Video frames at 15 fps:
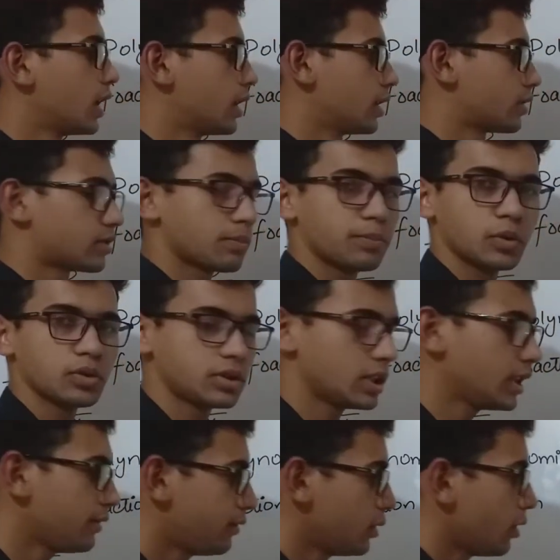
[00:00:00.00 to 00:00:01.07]
Suppose
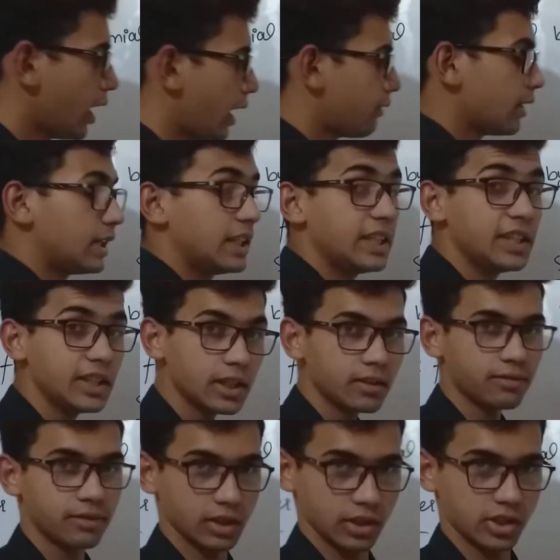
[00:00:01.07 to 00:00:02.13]
if you have a linear
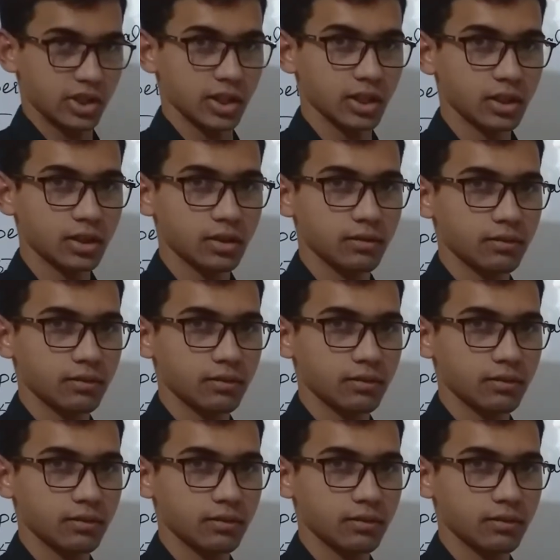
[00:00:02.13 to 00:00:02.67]
function,